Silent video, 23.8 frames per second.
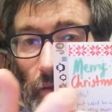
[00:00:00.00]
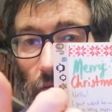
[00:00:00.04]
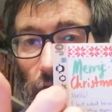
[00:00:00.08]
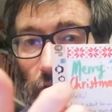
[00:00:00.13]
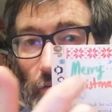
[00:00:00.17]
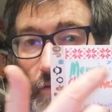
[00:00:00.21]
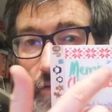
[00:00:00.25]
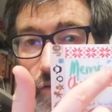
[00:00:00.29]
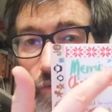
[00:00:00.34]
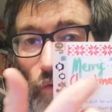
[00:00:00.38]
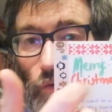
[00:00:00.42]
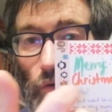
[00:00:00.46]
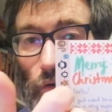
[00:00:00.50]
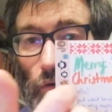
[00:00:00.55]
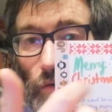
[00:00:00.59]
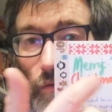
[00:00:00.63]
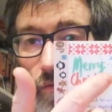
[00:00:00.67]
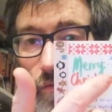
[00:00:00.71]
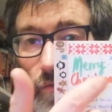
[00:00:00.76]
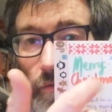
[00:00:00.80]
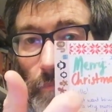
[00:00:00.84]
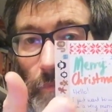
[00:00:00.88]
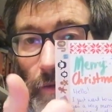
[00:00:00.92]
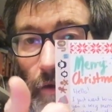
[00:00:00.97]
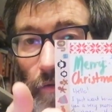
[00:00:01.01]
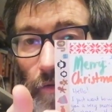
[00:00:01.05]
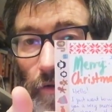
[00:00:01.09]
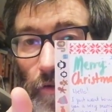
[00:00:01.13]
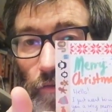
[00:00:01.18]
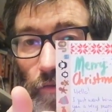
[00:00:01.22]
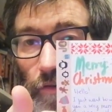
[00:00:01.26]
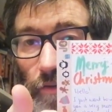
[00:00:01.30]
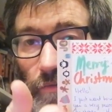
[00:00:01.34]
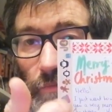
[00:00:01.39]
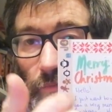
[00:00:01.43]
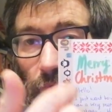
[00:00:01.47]
she wrote Merry
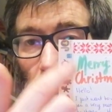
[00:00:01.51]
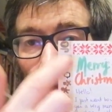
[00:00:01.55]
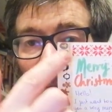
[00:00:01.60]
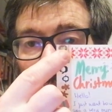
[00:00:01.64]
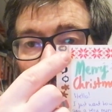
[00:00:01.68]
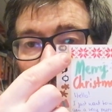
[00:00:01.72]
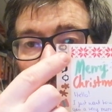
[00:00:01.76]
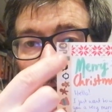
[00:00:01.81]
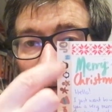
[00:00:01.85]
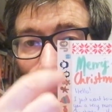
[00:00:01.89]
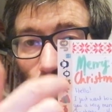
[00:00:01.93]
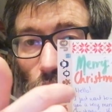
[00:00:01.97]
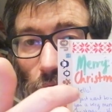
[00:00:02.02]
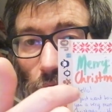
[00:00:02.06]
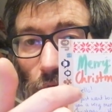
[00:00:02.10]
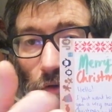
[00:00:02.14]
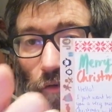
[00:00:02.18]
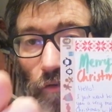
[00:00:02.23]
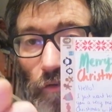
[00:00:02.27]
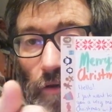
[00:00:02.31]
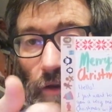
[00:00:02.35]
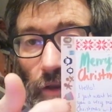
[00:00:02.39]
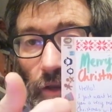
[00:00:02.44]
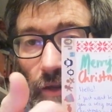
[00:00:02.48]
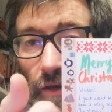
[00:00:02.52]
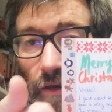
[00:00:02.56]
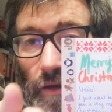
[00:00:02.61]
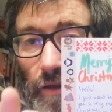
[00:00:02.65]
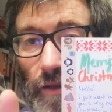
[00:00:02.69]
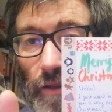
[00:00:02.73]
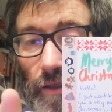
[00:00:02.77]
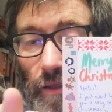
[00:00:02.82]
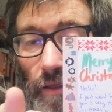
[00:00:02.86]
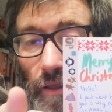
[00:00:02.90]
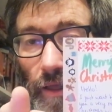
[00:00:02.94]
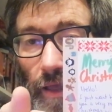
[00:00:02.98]
Christmas in
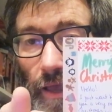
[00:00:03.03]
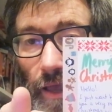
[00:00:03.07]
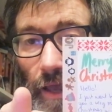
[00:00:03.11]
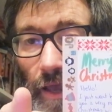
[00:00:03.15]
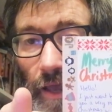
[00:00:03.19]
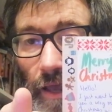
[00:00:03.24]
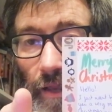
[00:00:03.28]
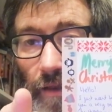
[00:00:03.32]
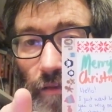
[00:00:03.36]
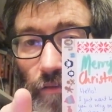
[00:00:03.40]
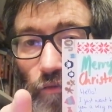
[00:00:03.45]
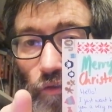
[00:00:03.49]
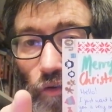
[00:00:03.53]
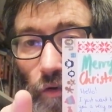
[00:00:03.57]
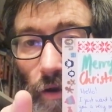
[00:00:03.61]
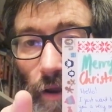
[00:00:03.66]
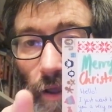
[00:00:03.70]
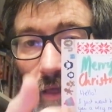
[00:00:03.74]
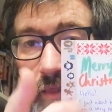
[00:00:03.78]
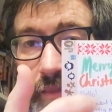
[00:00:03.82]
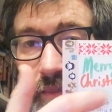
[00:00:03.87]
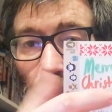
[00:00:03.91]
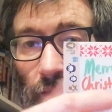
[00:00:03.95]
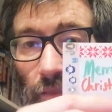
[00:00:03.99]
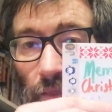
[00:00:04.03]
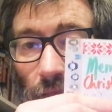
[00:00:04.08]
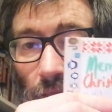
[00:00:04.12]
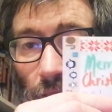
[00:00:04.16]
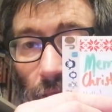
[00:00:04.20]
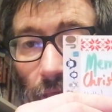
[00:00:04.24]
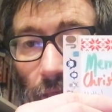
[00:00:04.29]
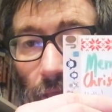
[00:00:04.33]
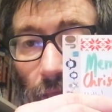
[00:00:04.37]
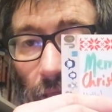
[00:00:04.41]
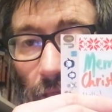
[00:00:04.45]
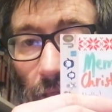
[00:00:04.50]
green and red
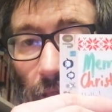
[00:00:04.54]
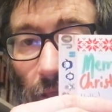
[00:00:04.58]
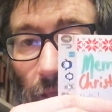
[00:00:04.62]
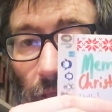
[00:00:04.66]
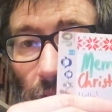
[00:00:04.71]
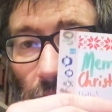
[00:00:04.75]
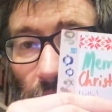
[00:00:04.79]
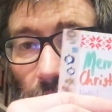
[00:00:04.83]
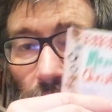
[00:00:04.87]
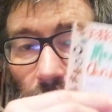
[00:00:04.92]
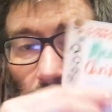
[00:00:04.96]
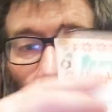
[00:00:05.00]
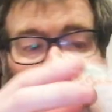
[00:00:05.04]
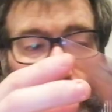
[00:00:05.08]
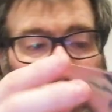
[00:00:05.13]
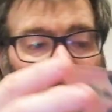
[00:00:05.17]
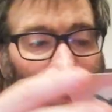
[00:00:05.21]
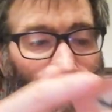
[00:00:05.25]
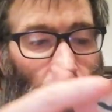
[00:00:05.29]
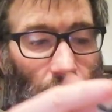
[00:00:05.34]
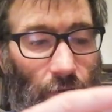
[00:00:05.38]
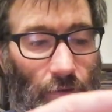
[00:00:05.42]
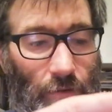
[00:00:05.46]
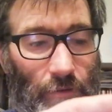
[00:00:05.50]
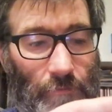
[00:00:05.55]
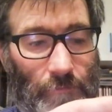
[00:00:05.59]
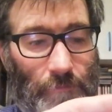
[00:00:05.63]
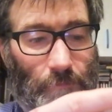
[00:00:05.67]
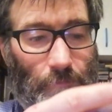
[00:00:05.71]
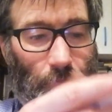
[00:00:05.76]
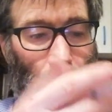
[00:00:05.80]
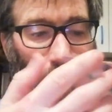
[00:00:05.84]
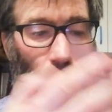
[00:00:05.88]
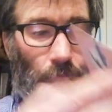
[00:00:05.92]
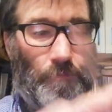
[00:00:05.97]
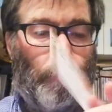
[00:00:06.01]
and here
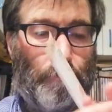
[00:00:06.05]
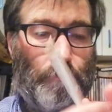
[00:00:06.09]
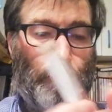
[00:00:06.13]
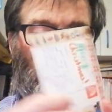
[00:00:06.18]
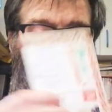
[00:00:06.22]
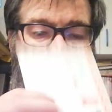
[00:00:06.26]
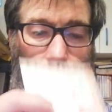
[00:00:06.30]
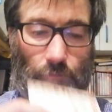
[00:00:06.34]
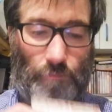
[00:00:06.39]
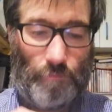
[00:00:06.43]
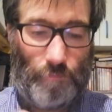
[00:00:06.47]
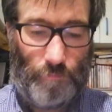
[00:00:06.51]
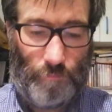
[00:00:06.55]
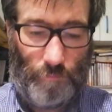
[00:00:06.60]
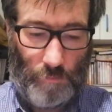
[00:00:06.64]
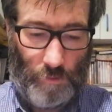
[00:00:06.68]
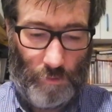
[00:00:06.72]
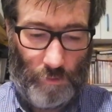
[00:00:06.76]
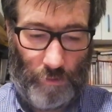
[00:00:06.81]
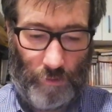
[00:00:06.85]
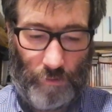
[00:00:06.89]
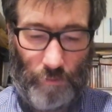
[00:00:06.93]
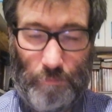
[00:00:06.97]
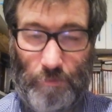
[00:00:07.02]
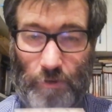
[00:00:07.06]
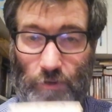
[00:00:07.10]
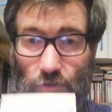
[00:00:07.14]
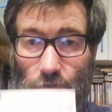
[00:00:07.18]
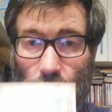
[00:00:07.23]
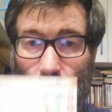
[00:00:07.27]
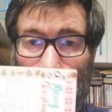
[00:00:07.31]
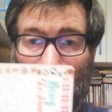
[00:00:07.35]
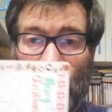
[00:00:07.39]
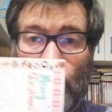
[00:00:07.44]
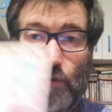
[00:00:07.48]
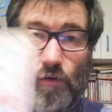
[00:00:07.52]
let me
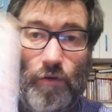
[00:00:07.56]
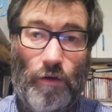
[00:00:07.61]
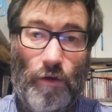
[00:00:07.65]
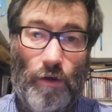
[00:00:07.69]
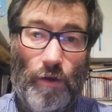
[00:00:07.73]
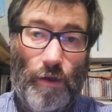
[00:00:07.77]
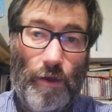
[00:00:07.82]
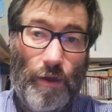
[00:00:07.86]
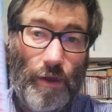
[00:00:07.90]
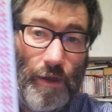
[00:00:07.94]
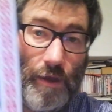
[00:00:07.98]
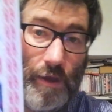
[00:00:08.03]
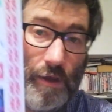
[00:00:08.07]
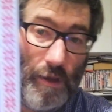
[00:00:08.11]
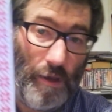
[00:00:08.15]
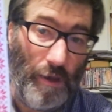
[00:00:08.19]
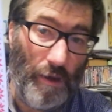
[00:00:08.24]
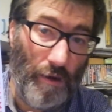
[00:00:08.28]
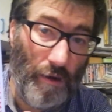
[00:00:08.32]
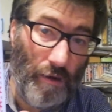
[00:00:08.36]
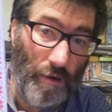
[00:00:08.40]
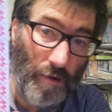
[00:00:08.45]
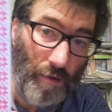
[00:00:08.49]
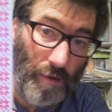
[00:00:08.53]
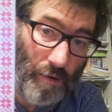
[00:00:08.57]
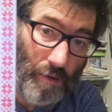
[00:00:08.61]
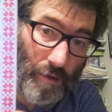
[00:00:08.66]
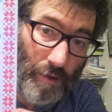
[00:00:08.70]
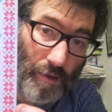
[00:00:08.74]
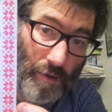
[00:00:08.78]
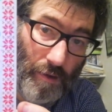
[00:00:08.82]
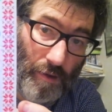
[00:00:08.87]
show you here